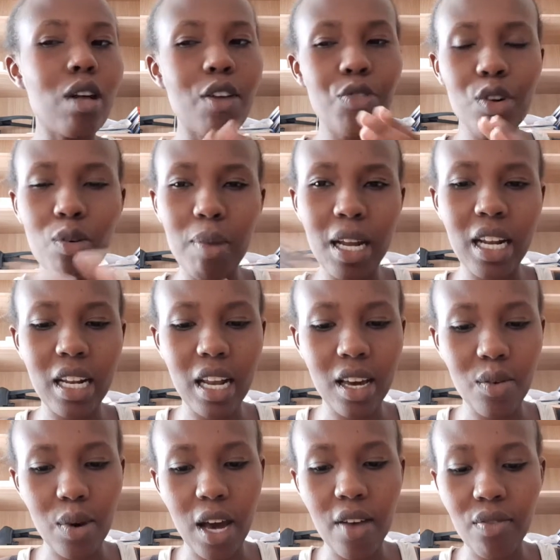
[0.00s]
friend of mine and
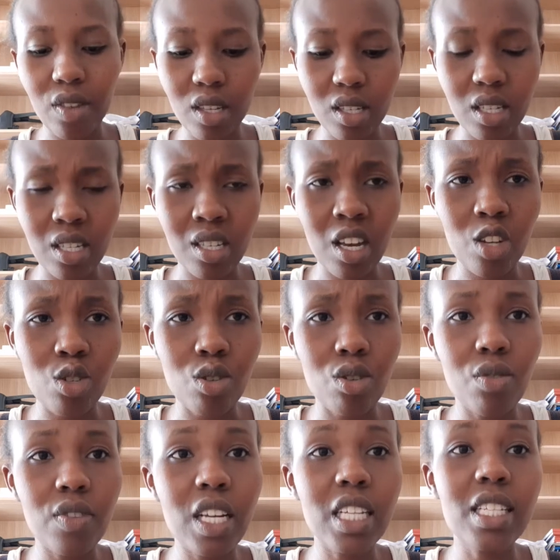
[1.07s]
I were having this discussion
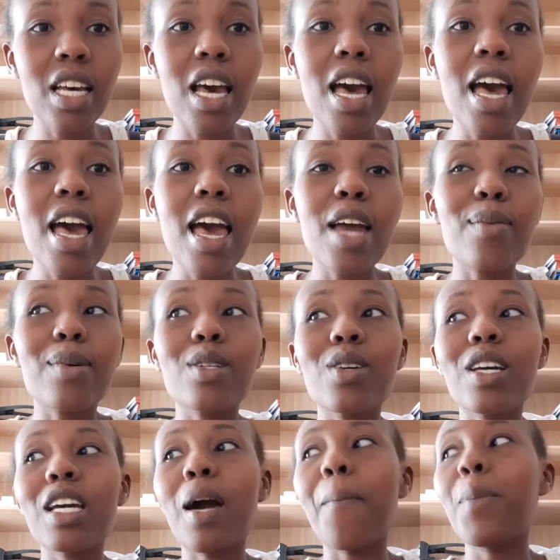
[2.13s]
of late and we're
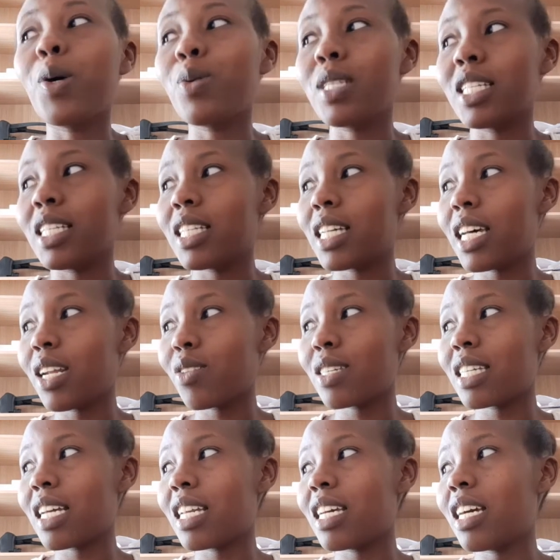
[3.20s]
talking about it, and I was
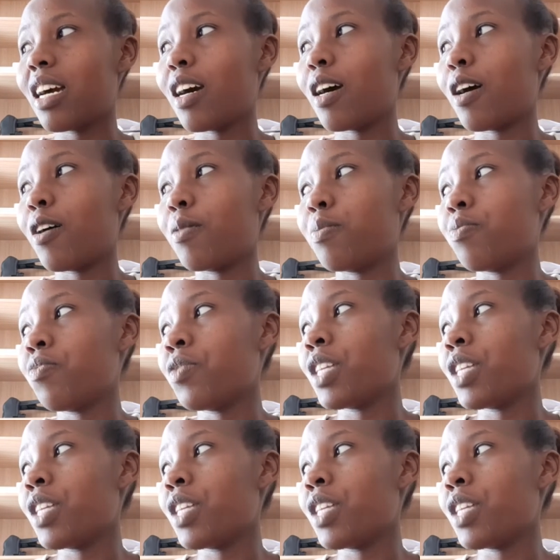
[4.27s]
telling her